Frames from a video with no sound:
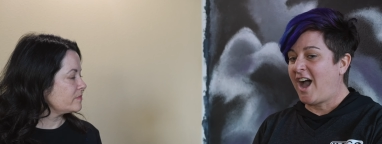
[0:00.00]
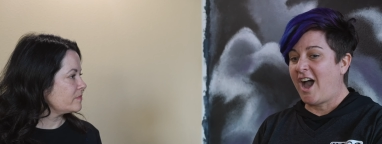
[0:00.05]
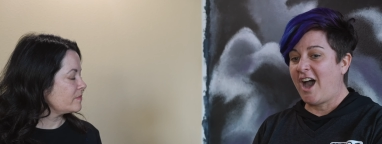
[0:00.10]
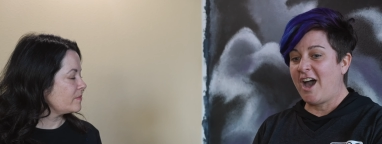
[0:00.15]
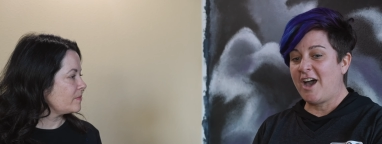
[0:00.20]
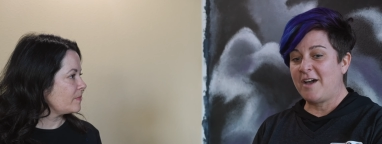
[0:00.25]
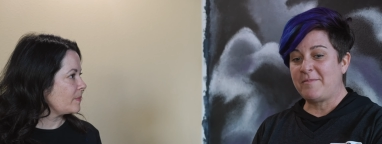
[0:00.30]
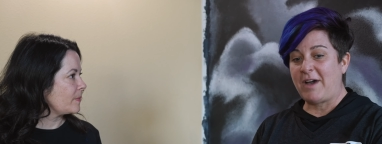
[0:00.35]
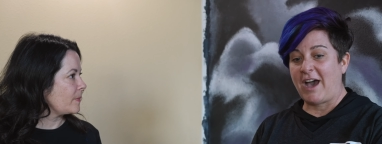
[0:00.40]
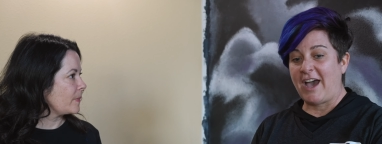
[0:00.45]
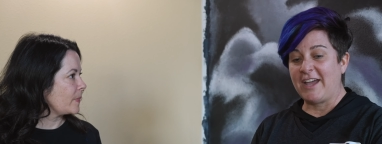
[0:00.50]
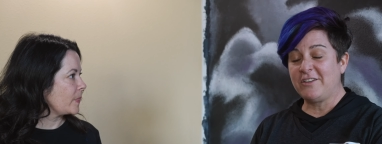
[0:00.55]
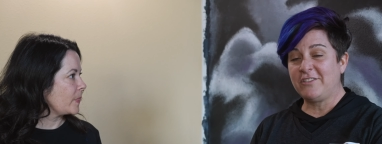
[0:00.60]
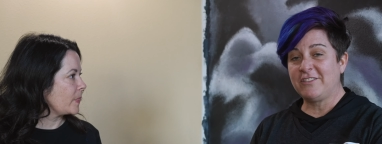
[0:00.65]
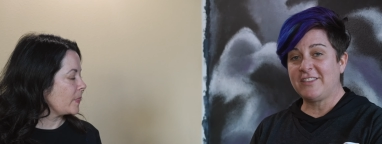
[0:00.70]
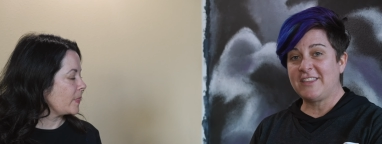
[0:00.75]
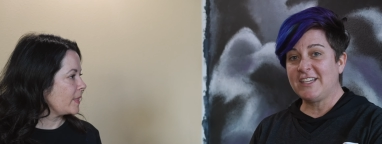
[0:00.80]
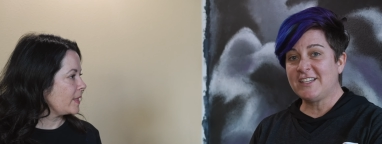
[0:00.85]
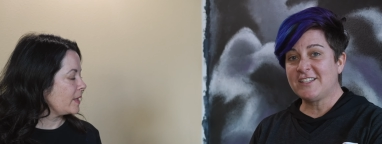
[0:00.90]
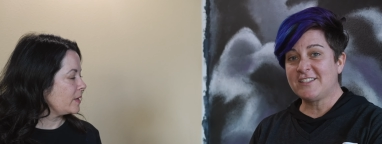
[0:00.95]
Speaker 1: Um, I
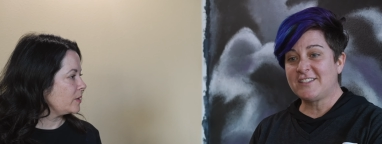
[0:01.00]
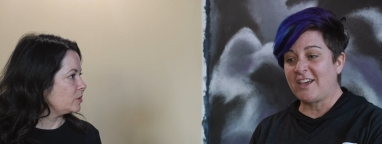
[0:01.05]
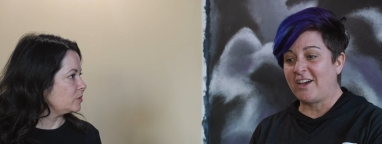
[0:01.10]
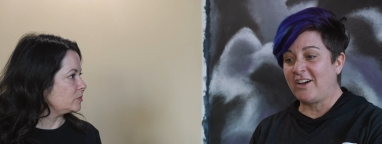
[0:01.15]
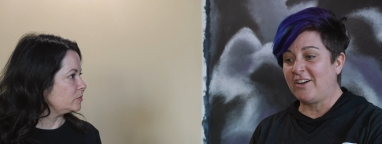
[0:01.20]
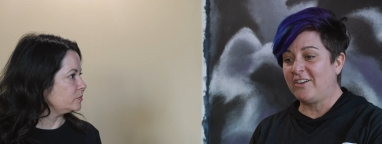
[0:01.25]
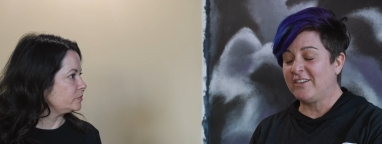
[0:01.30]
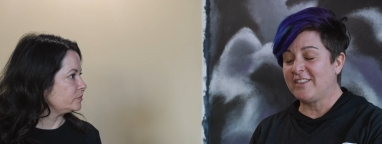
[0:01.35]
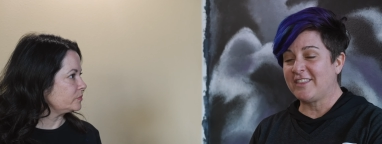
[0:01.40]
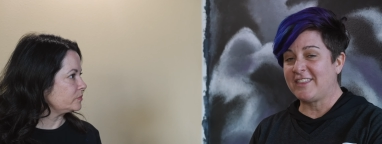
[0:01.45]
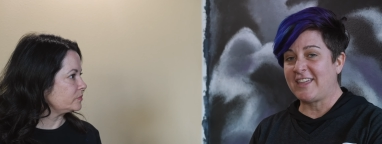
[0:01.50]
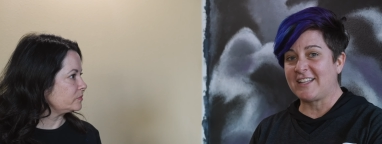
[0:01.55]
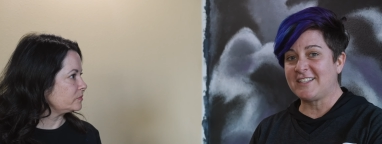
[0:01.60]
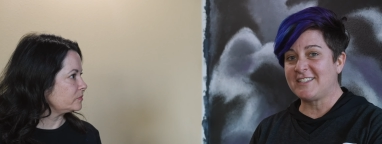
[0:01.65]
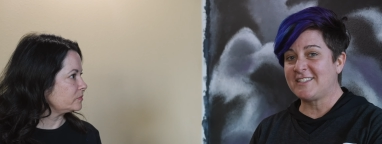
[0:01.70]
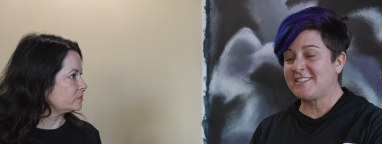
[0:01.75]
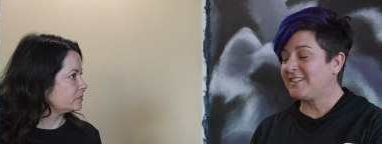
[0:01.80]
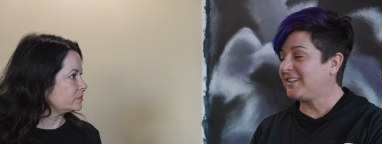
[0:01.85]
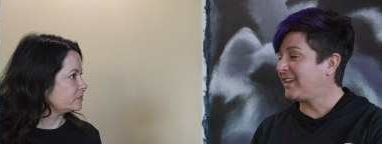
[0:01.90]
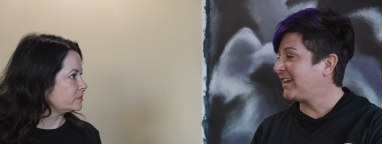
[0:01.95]
don't think so.
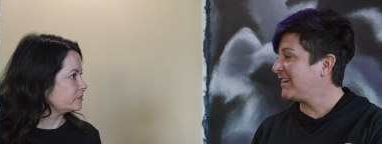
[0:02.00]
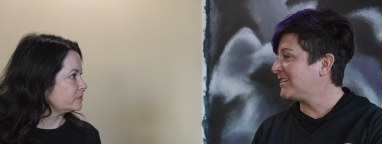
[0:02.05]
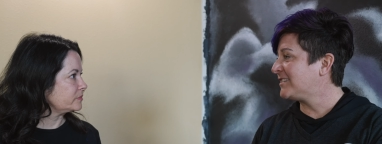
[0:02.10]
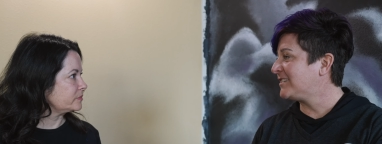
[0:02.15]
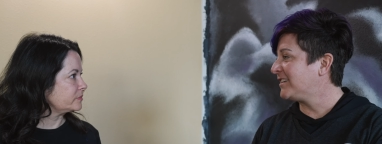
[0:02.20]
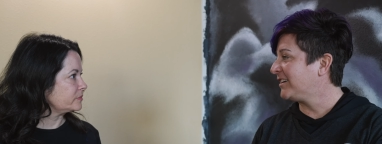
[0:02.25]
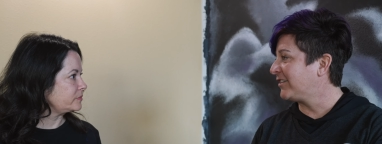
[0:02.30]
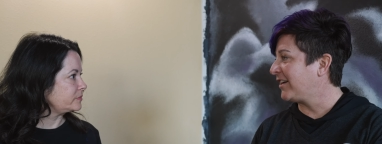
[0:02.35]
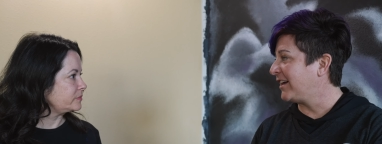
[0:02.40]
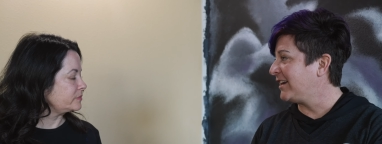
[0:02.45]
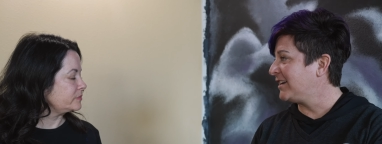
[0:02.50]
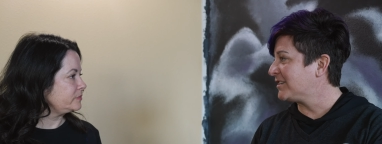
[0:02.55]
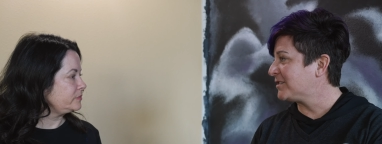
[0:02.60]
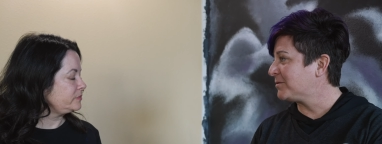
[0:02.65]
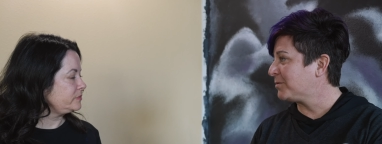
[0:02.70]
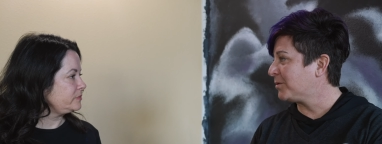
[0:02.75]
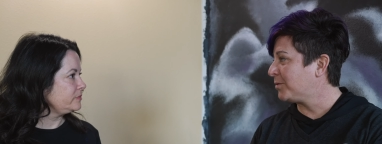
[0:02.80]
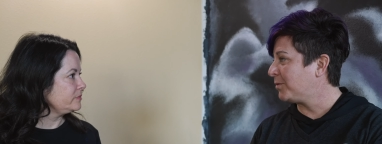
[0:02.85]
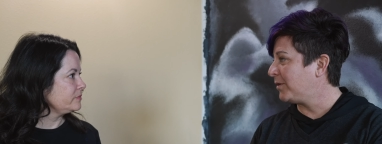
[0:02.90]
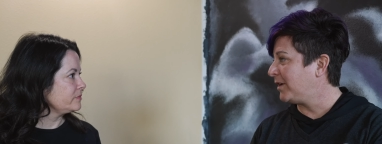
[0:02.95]
That's the latest and
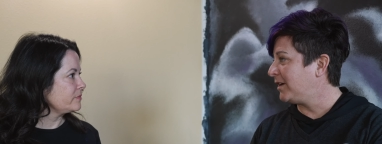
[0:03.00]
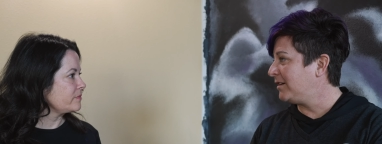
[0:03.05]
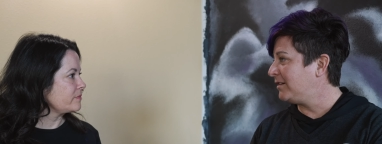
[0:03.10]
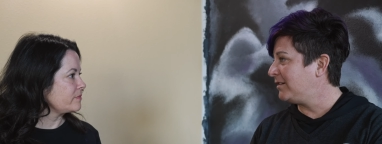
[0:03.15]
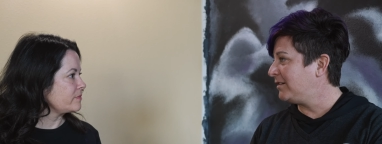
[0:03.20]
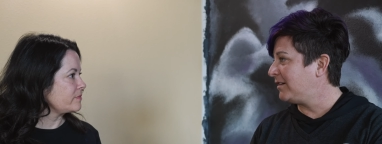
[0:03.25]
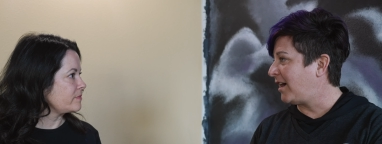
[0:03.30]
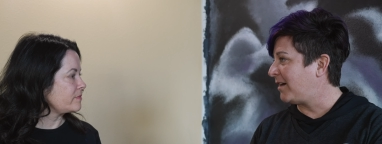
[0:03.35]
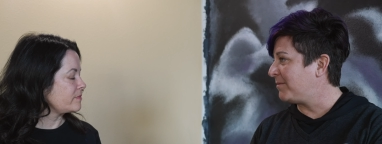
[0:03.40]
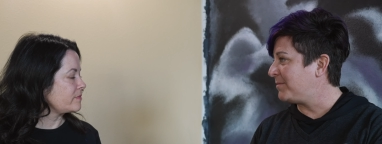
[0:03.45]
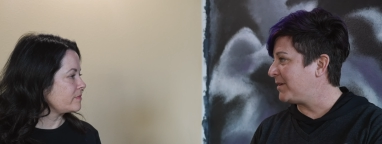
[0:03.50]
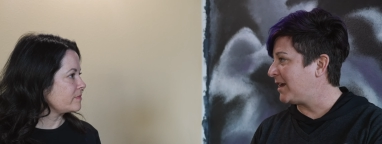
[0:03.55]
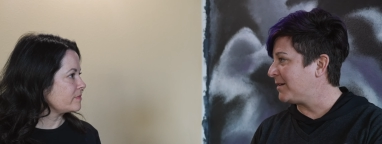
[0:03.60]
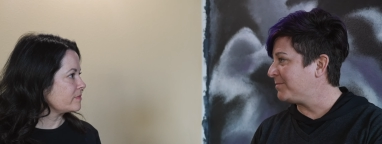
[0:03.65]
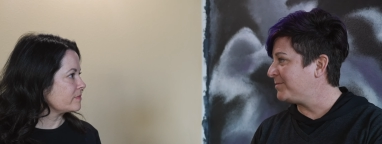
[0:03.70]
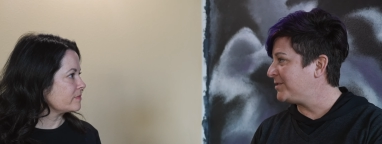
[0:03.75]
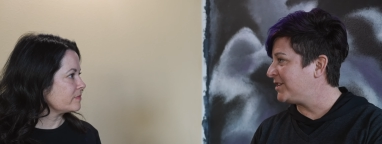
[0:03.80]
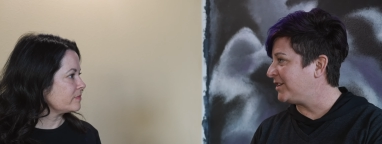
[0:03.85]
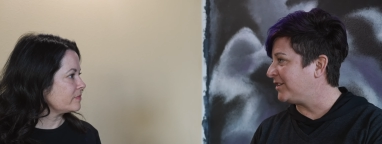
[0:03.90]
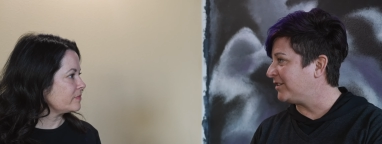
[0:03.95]
greatest with what I've been
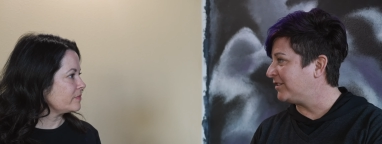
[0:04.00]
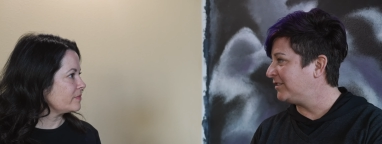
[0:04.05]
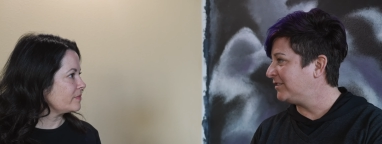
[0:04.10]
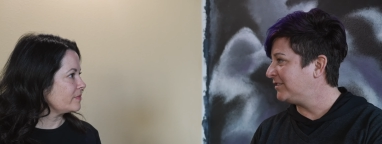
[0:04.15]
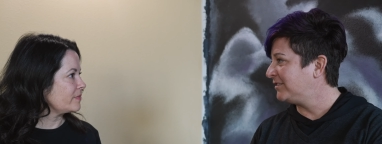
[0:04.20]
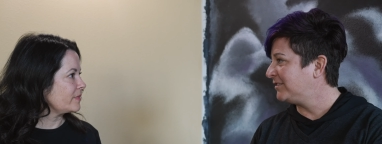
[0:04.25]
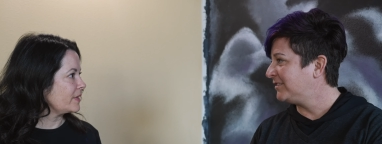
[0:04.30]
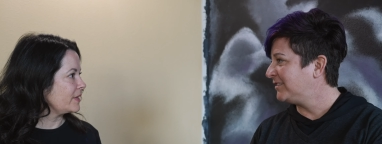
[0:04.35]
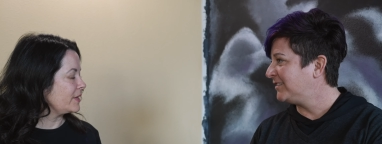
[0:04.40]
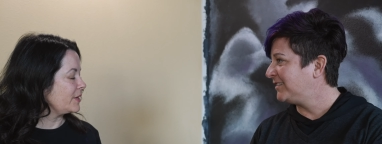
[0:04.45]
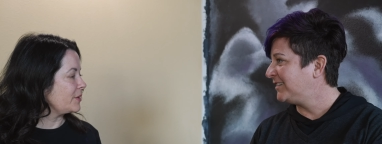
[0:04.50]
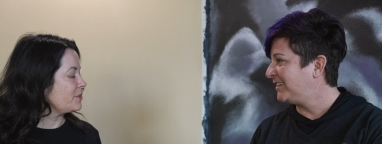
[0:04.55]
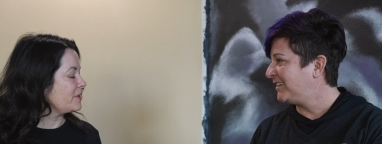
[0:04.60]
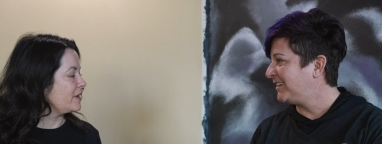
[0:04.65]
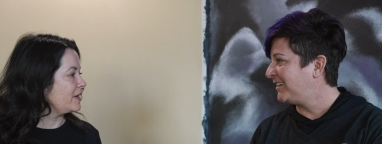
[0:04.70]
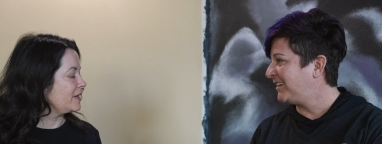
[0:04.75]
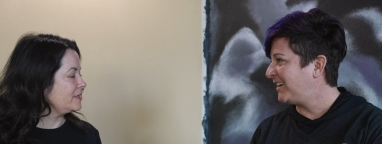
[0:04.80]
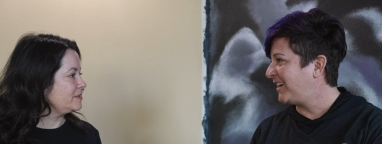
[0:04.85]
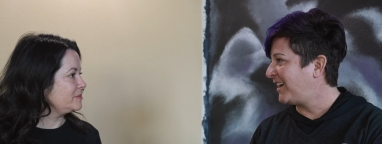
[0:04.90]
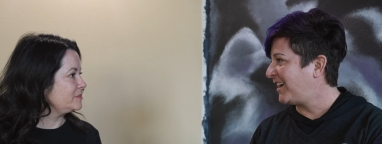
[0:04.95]
up to.
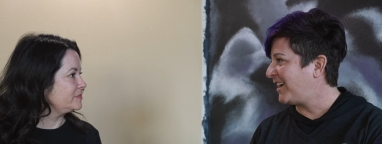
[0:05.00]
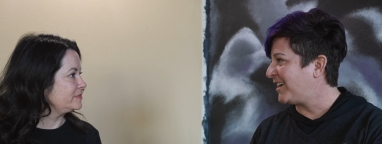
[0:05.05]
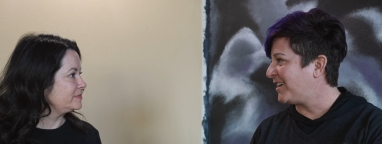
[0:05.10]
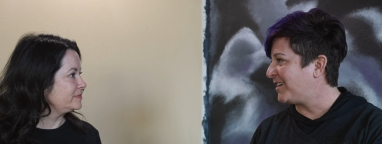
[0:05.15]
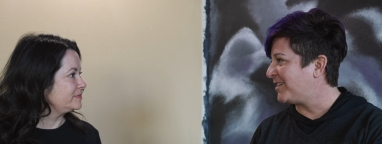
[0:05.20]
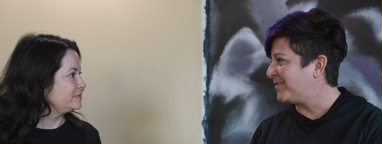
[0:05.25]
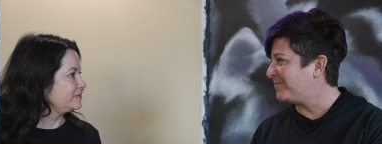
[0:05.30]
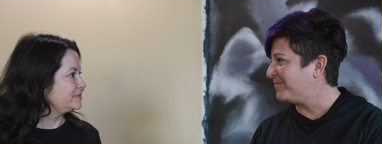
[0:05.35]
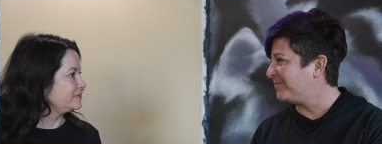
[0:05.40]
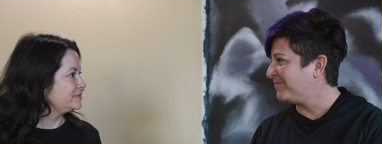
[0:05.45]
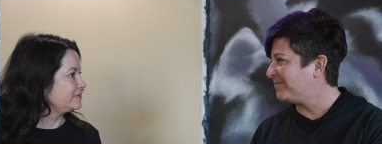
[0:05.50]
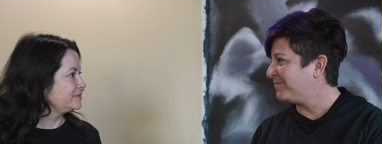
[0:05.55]
Okay. Um,